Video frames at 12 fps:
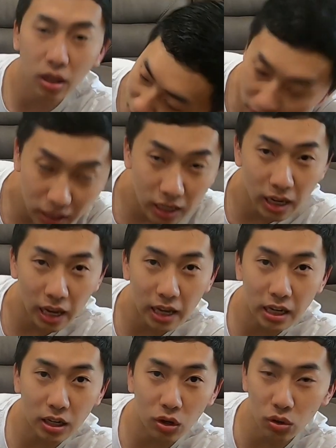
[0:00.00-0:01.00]
pink
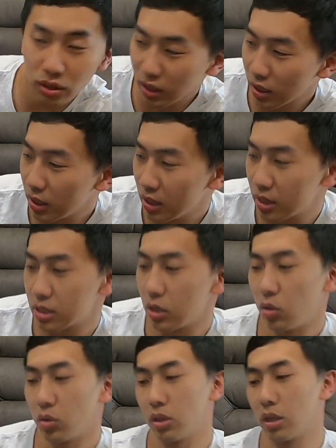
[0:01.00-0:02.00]
and gold.
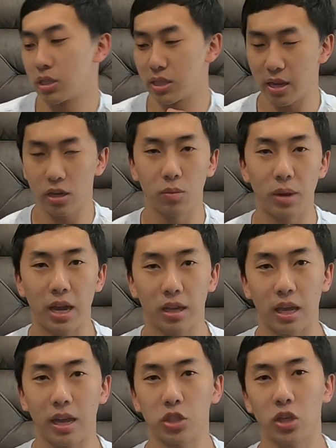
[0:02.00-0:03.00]
So the standard bag,
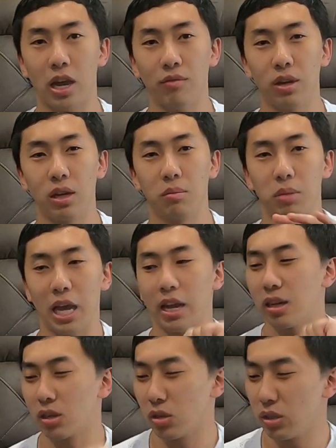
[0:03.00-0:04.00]
they actually have it in black
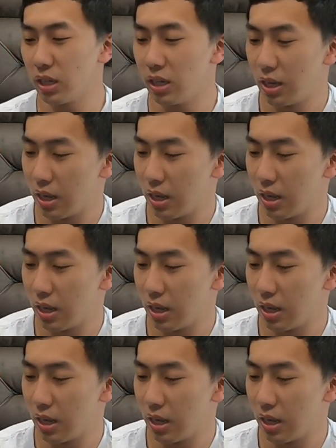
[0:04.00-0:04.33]
and gold.